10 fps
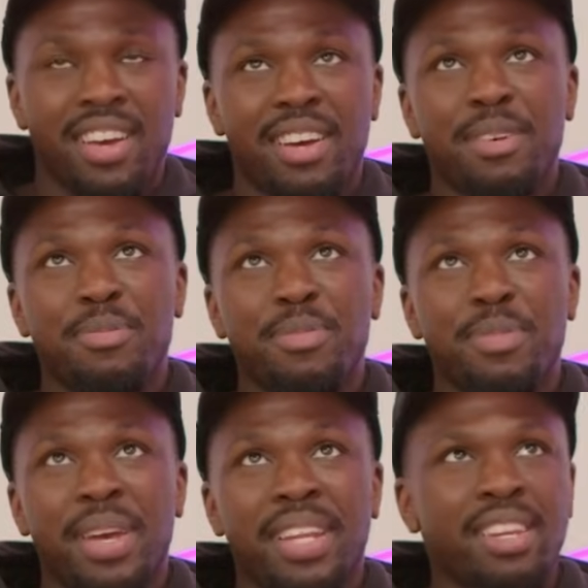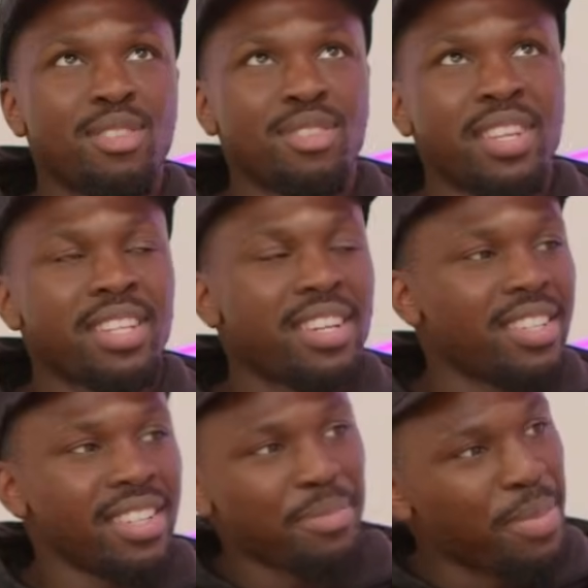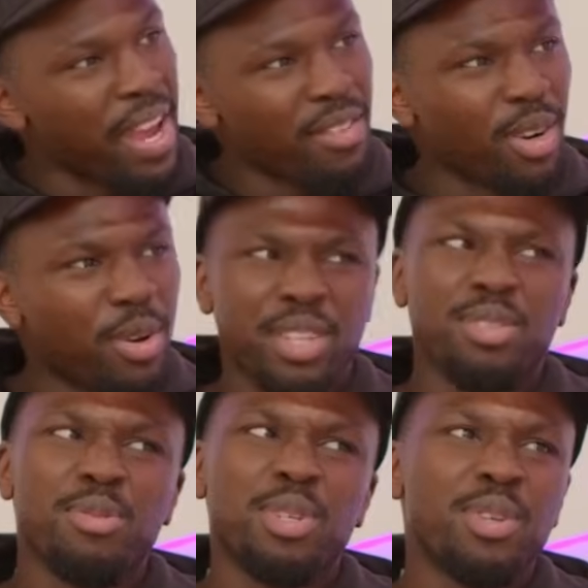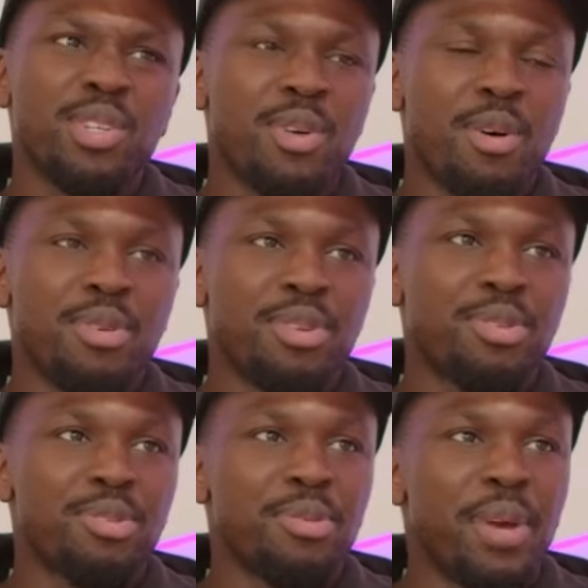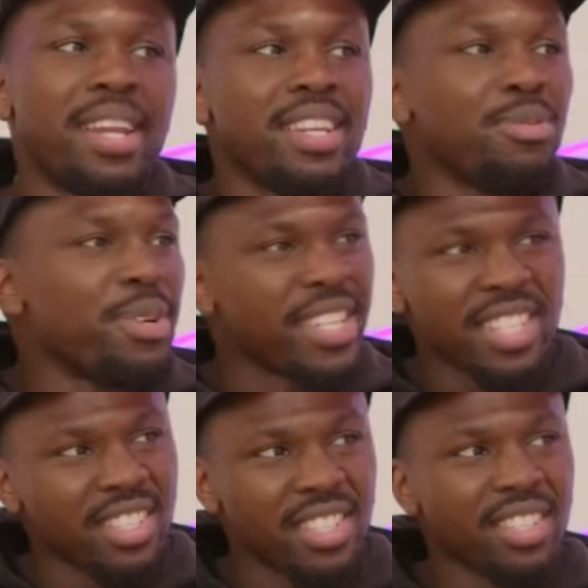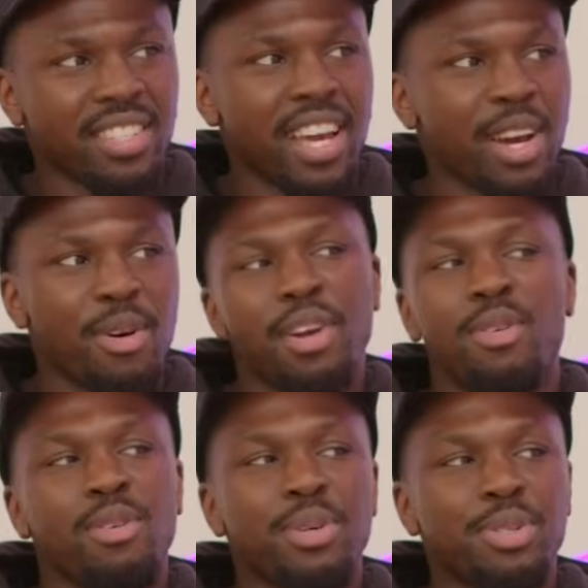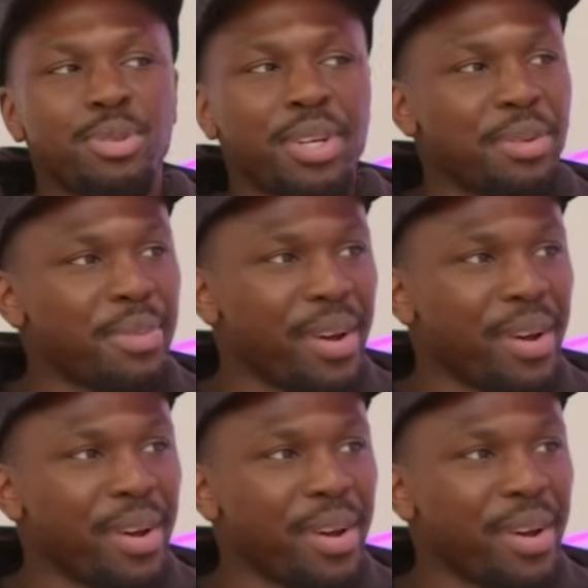And then there's like bare requests. So which one do I want to do? And this one, it's just in the title. I know what we're talking about.